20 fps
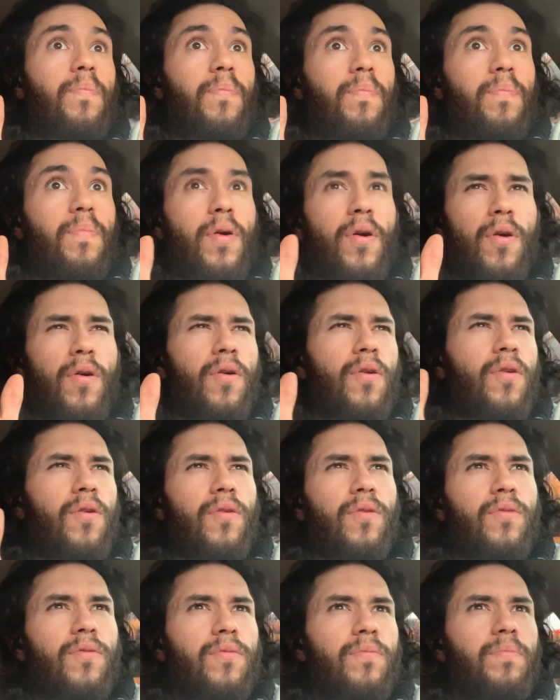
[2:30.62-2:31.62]

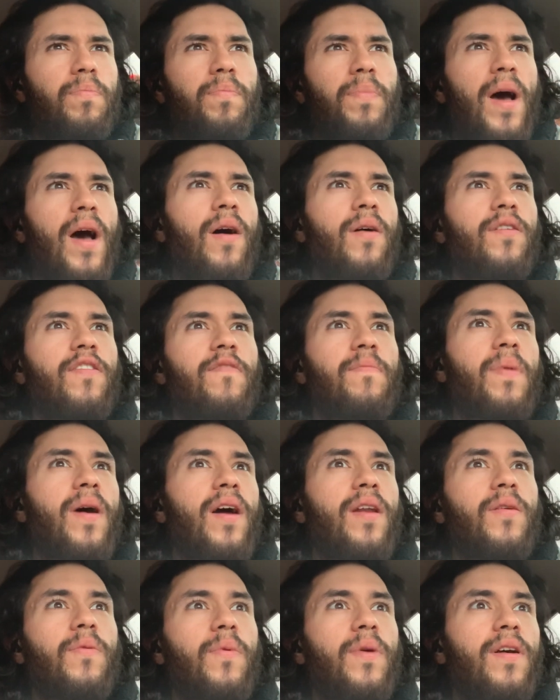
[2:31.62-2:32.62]
per pound of
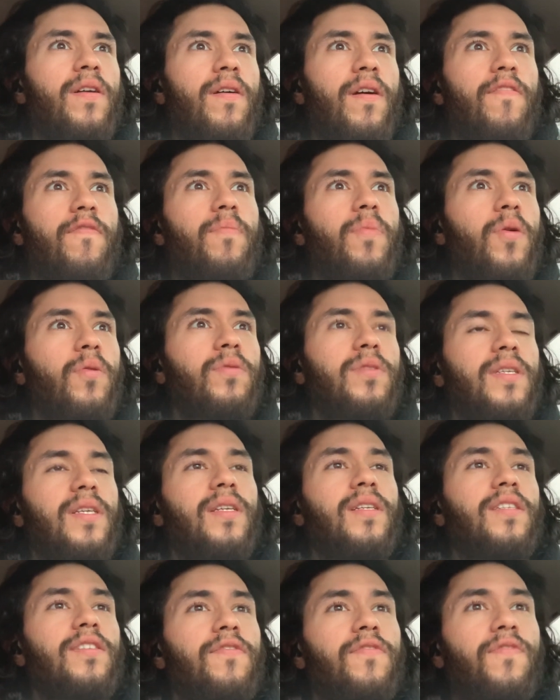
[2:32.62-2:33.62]
body weight of
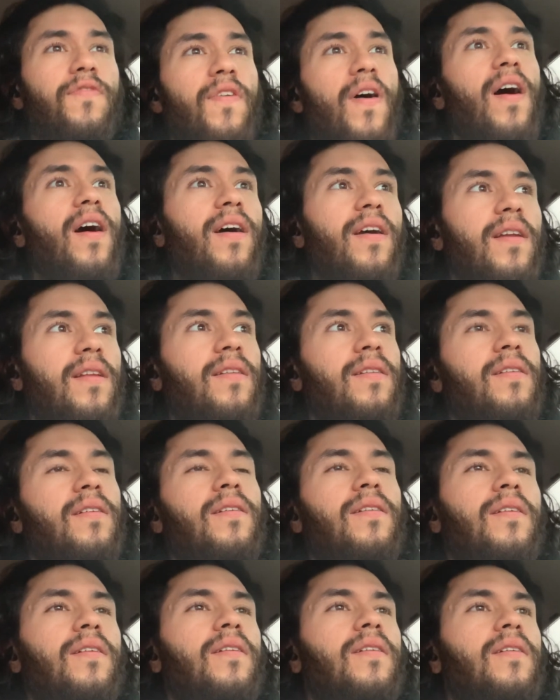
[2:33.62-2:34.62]
protein is fine.
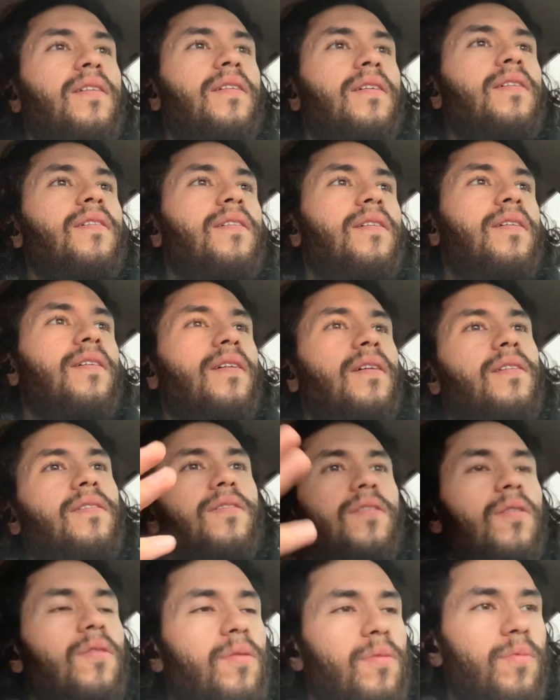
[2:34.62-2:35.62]
And
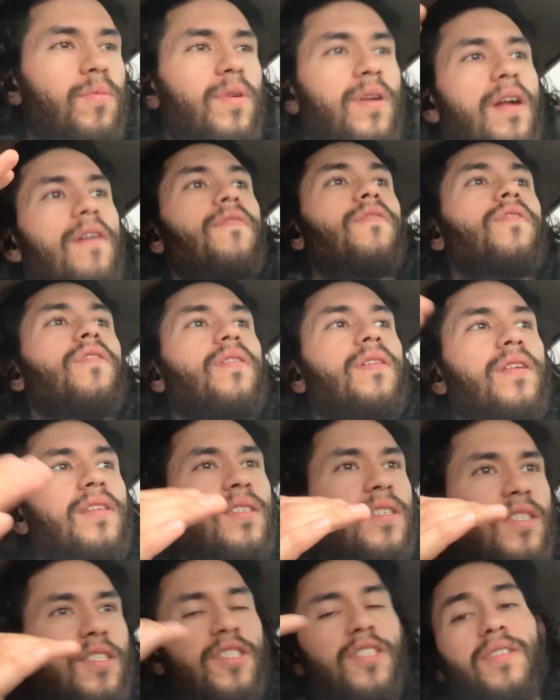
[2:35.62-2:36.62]
so whatever,
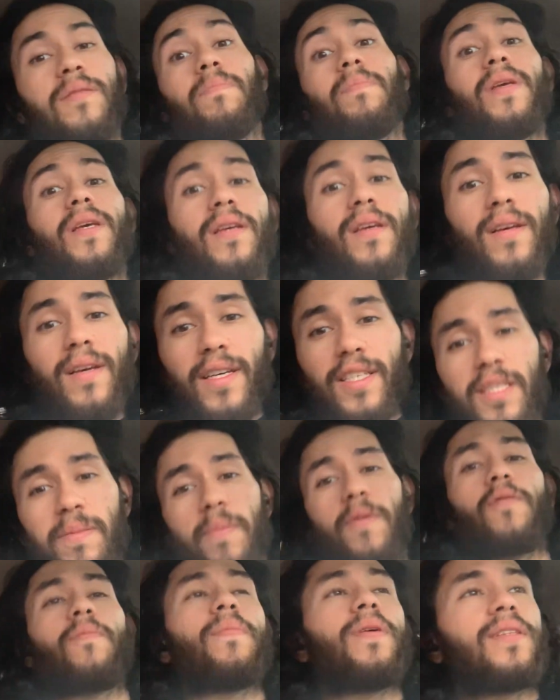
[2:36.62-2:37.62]
this is just me
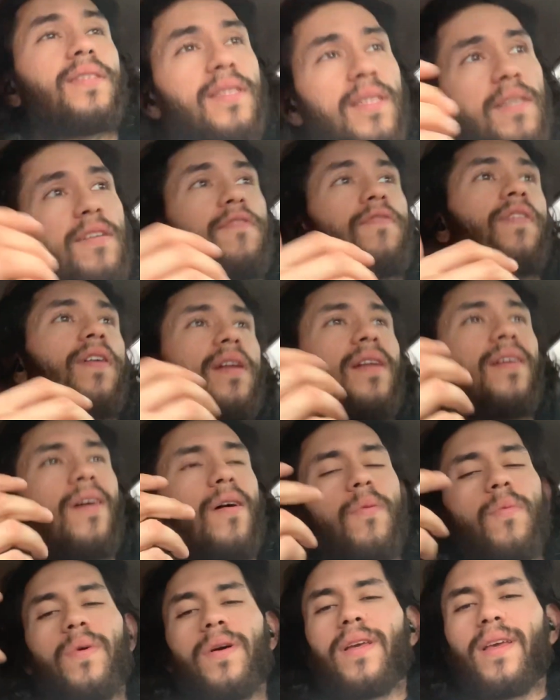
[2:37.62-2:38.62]
experimenting, finding
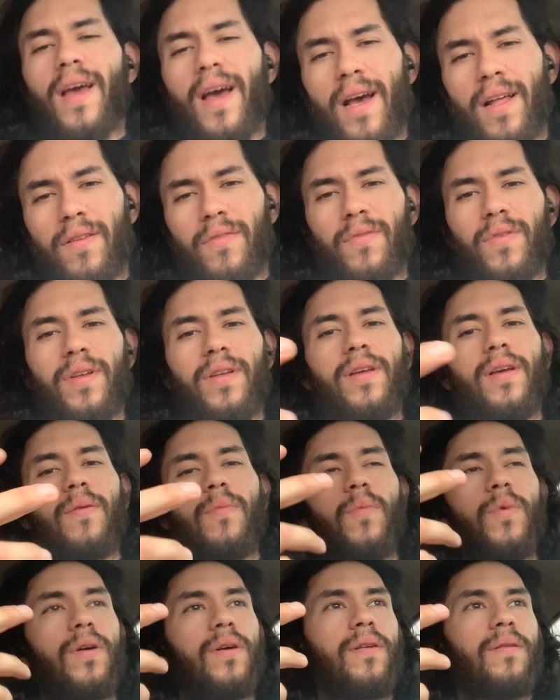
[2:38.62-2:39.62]
out what calorie
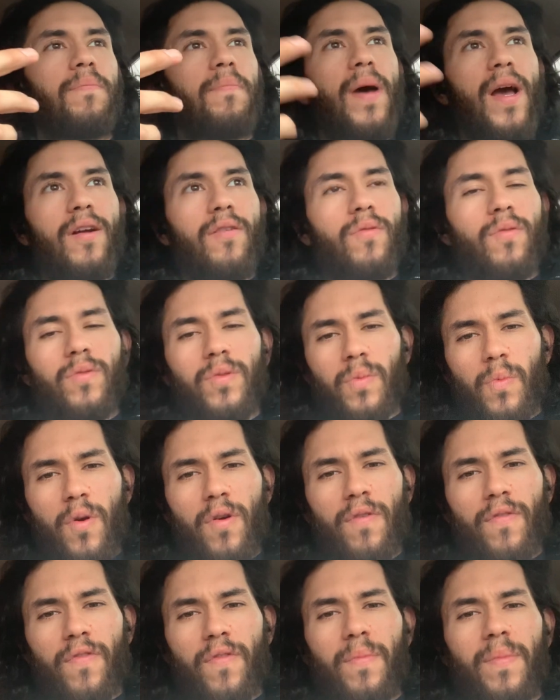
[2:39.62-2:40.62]
and what macros
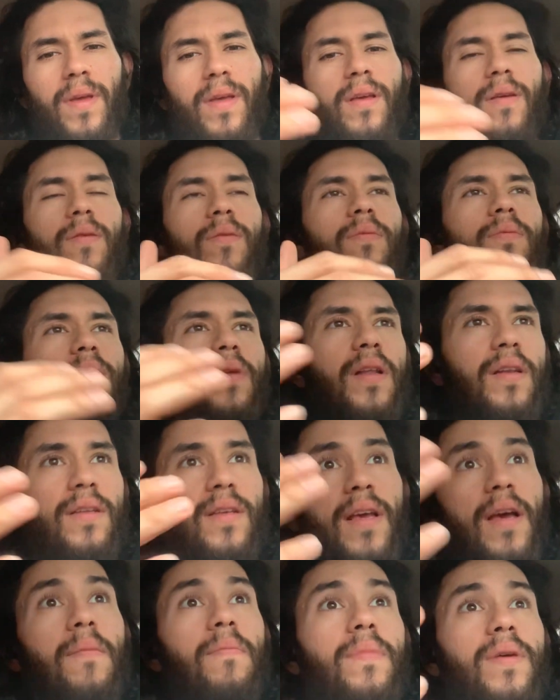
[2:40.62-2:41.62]
work for me and
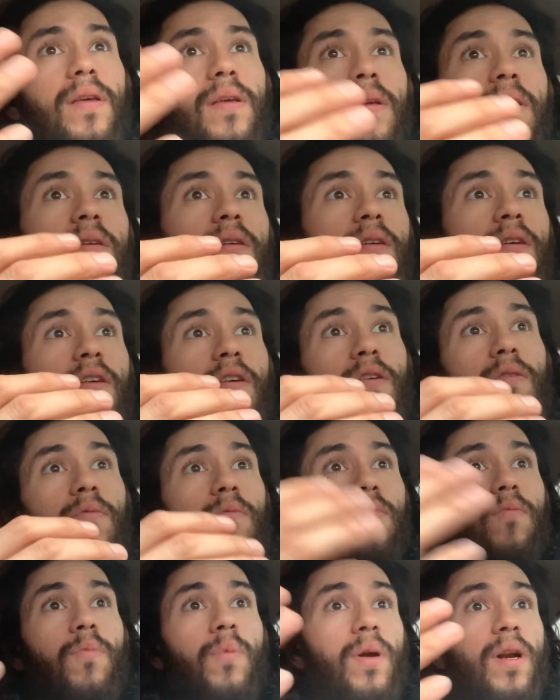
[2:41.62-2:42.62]
get me
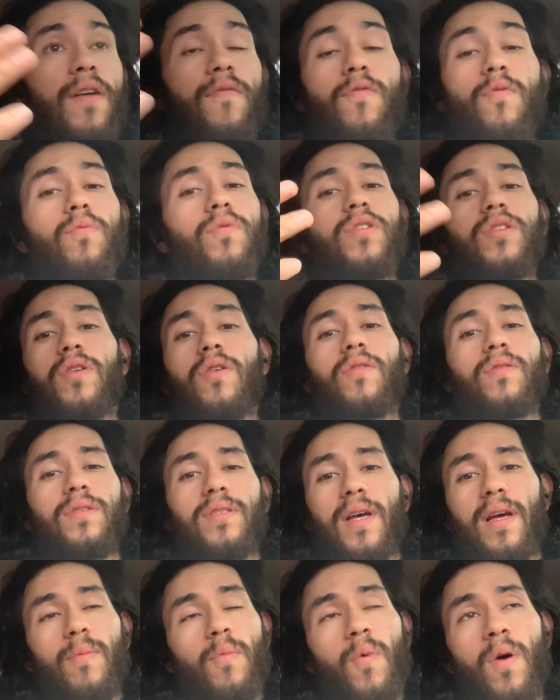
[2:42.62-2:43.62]
whatever results
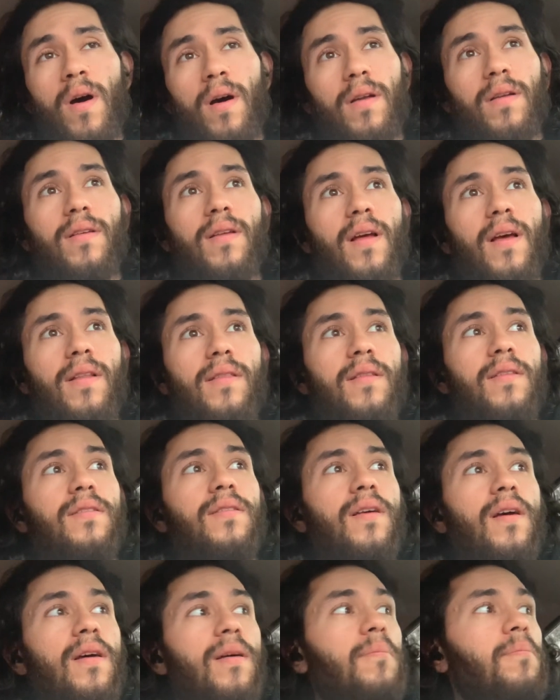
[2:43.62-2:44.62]
I want at the
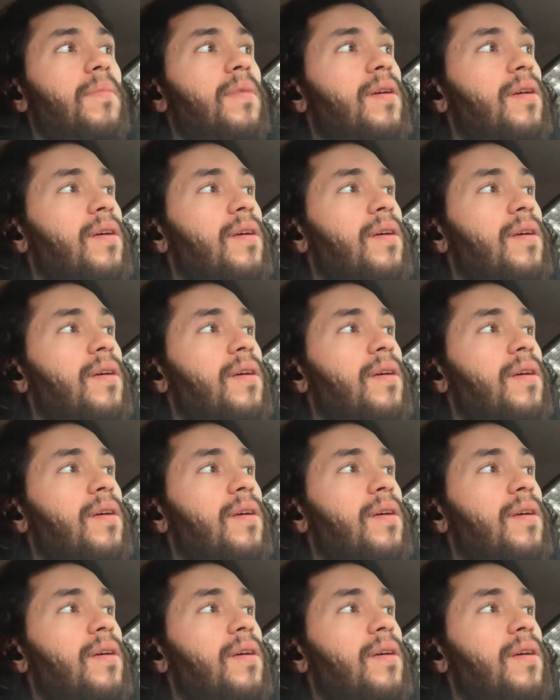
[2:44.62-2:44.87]
time.